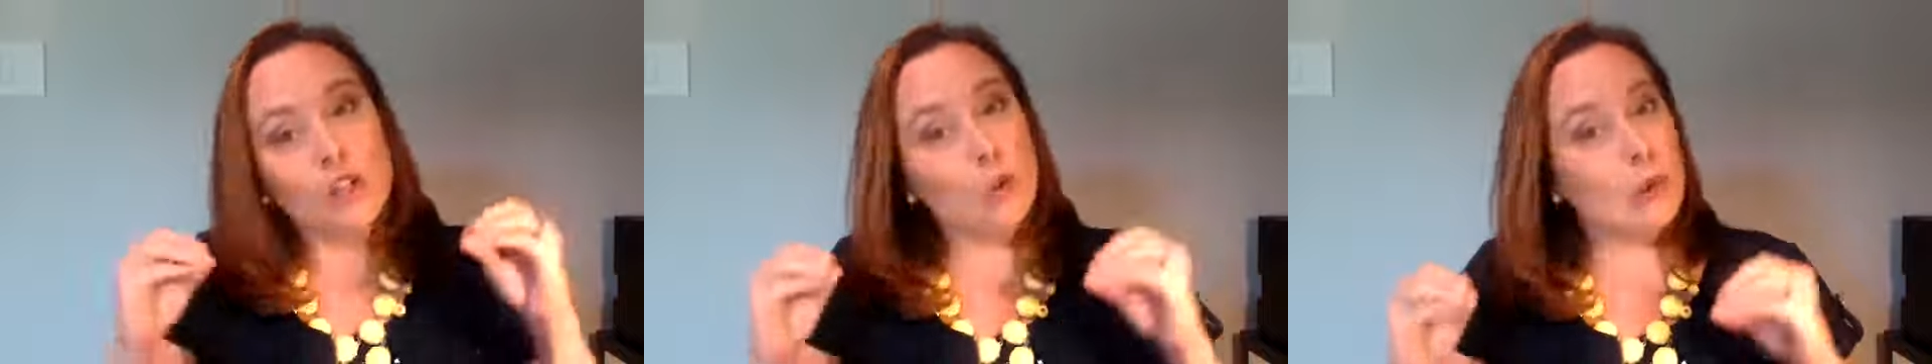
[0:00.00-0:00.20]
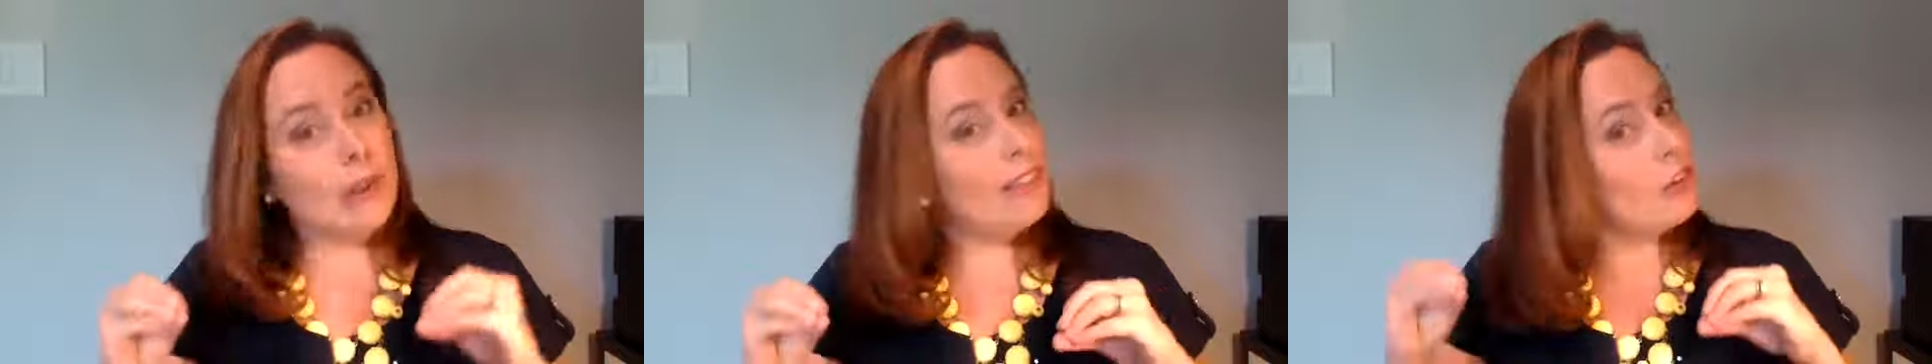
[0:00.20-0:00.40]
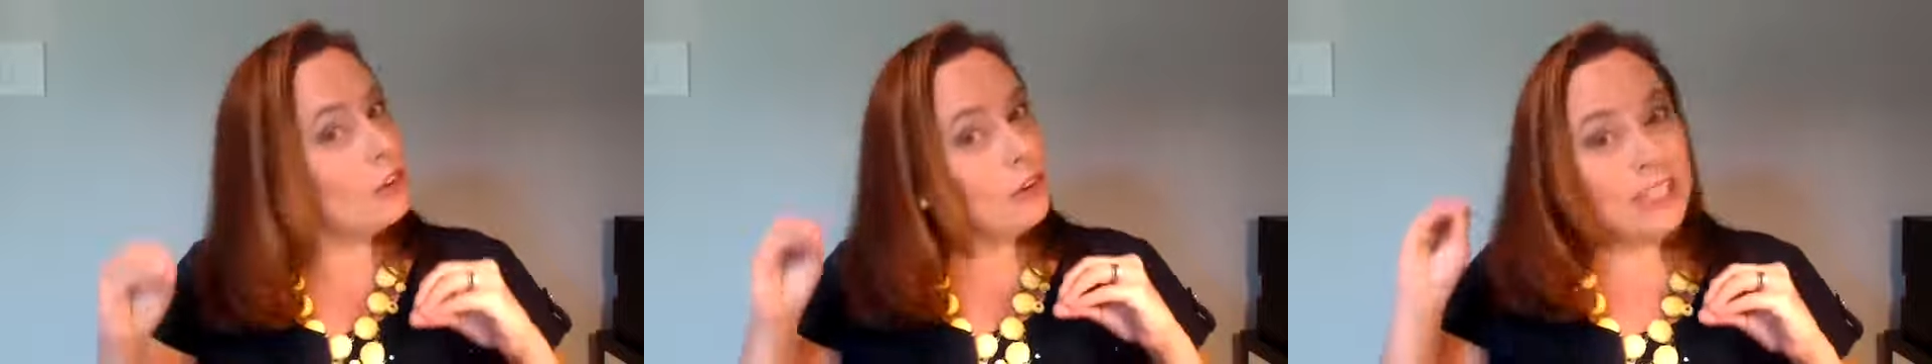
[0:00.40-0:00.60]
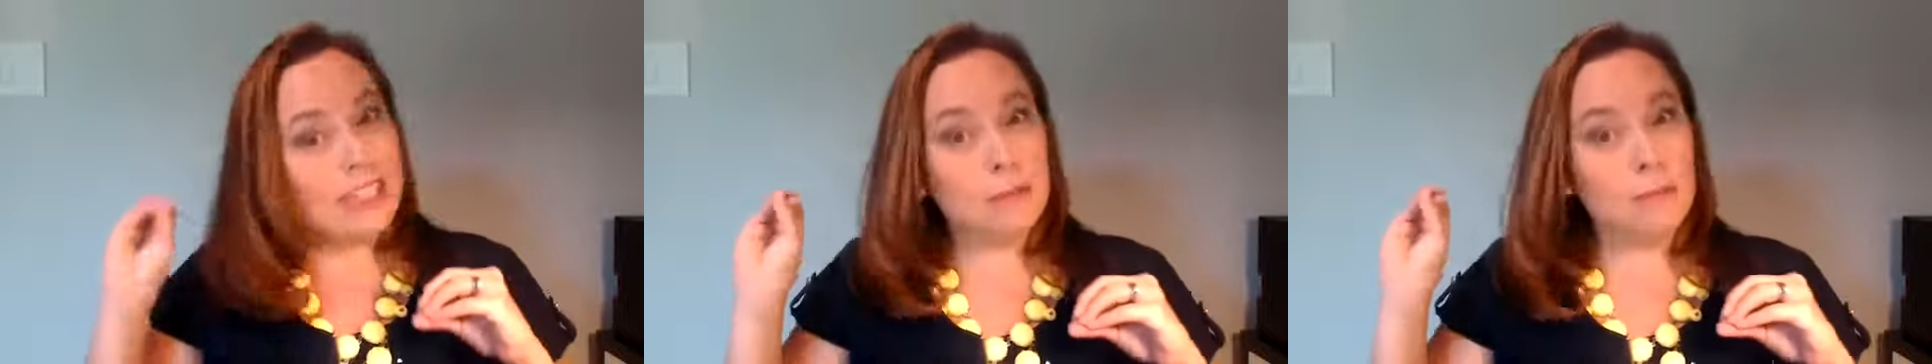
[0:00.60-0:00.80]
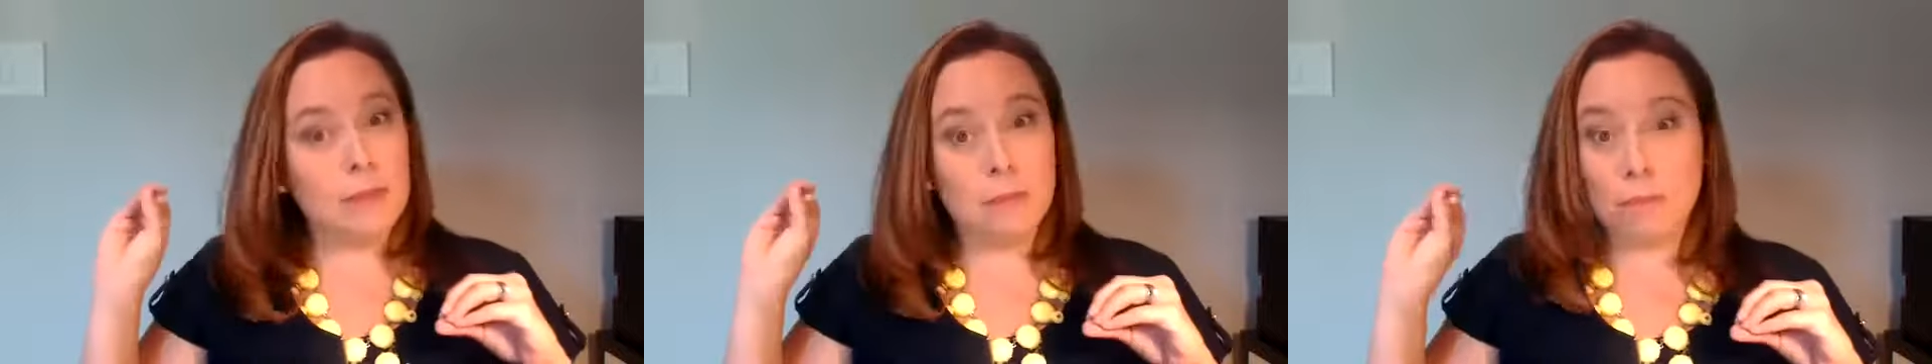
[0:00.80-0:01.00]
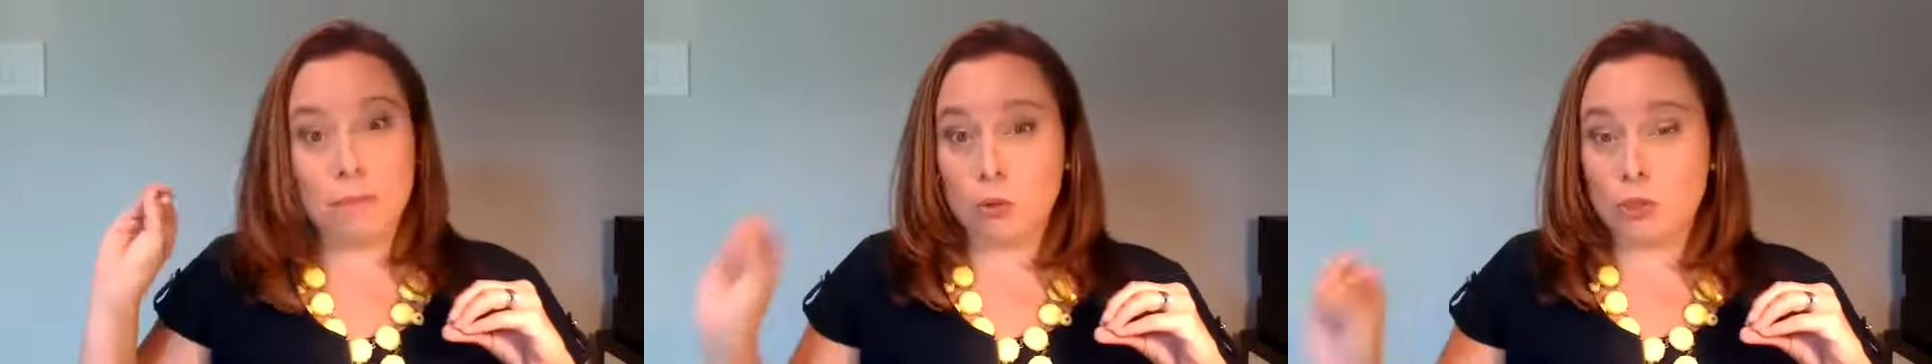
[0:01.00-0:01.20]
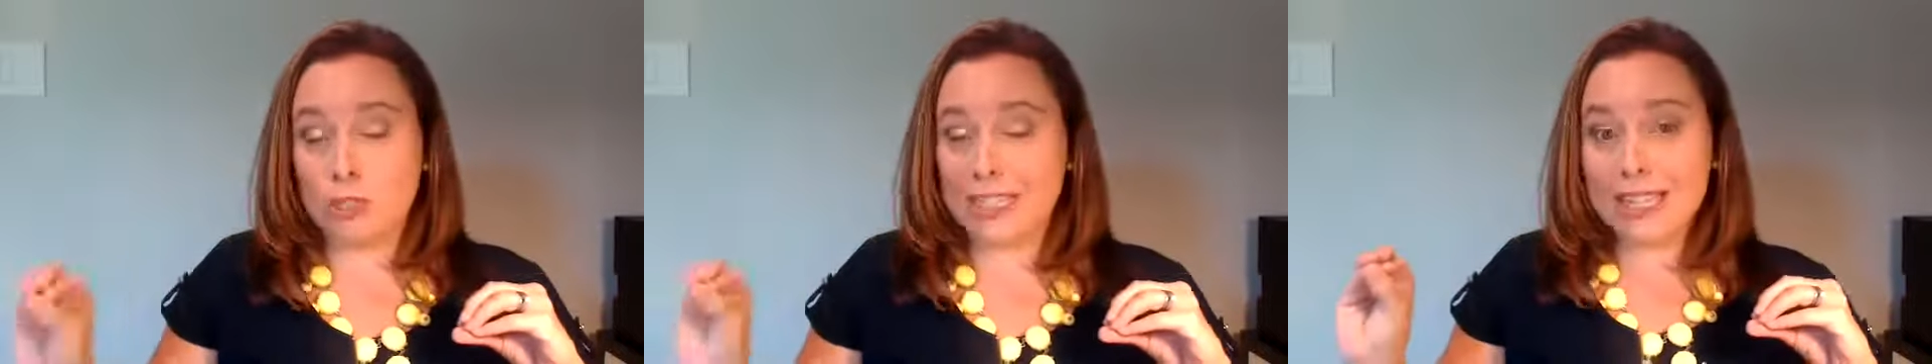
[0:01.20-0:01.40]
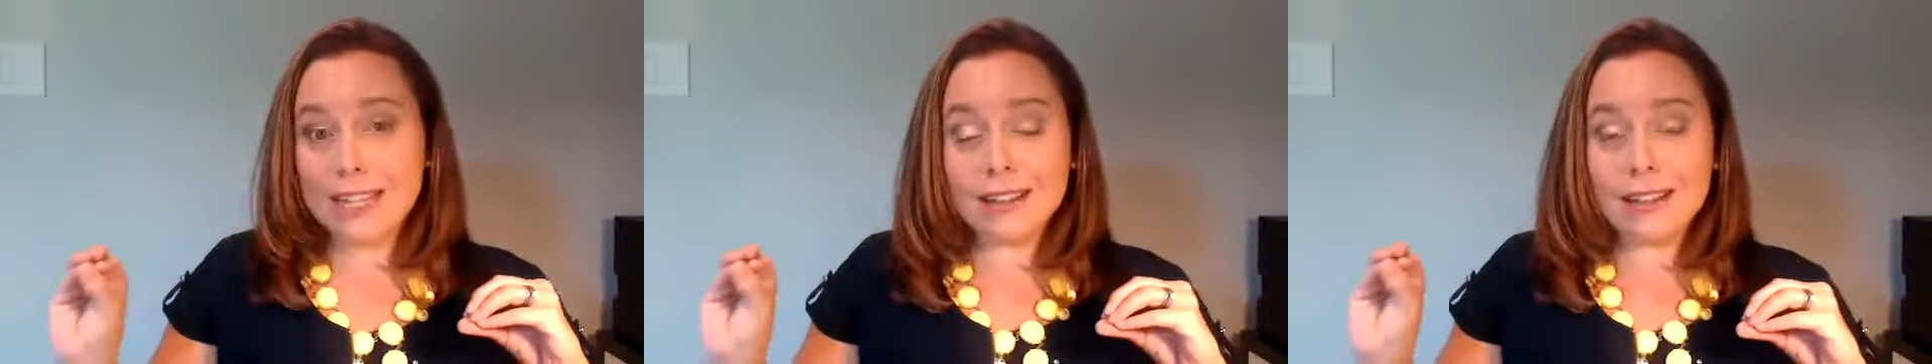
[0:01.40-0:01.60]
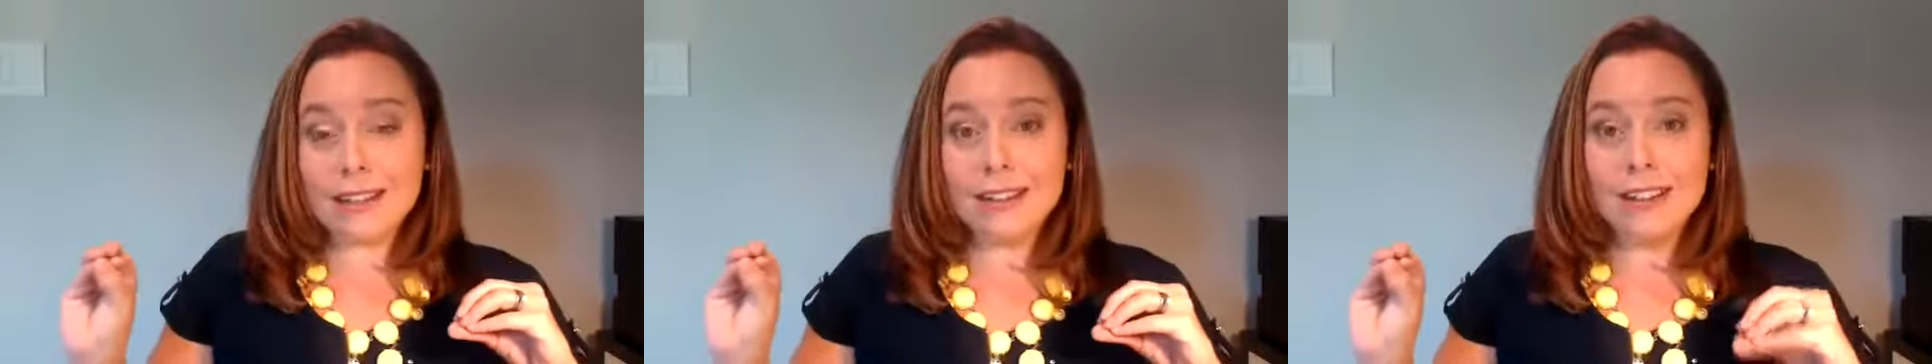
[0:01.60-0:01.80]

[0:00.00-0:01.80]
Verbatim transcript: You either need to be boutique,